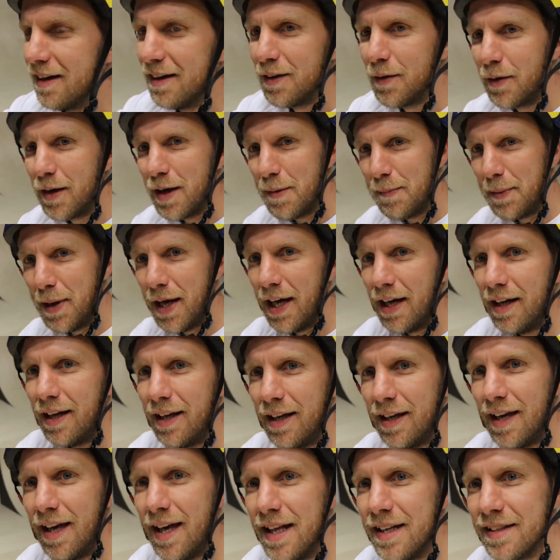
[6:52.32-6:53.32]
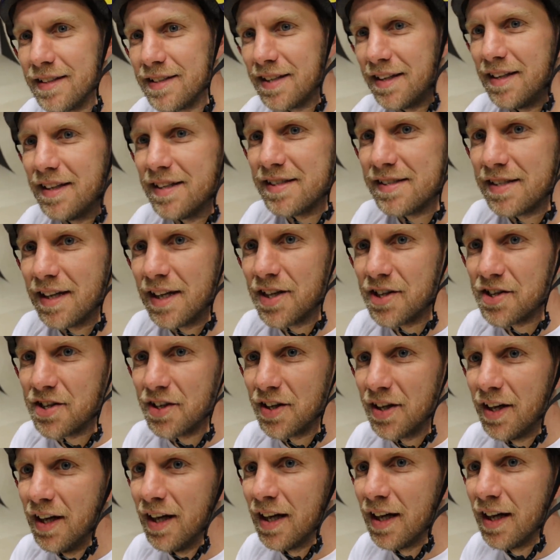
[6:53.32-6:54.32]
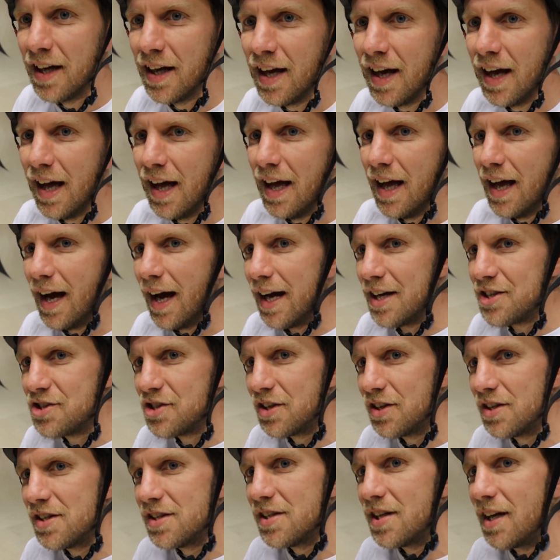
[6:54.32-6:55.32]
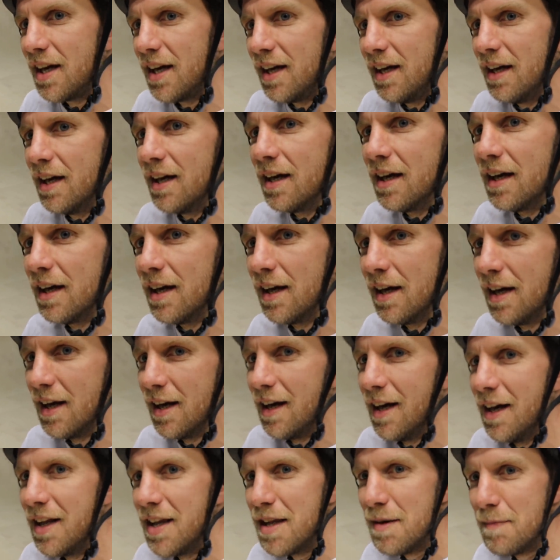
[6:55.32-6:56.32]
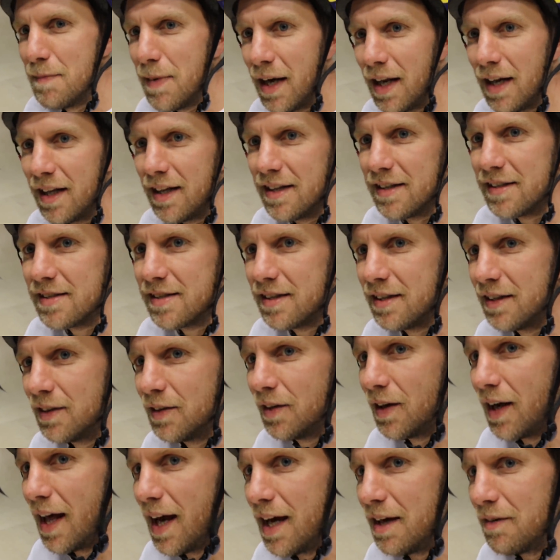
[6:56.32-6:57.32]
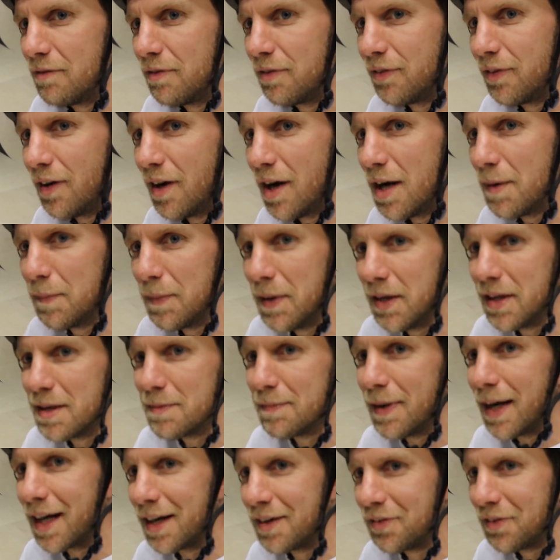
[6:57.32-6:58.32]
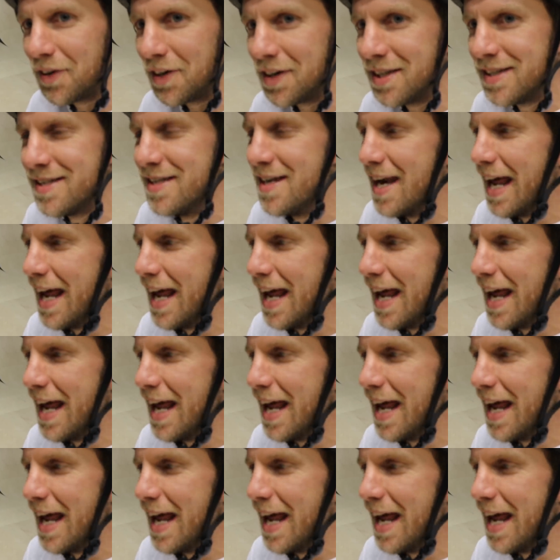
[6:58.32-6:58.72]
We are barely into this session. As you can see, the mullet is still laying firmly on the back of Ollie's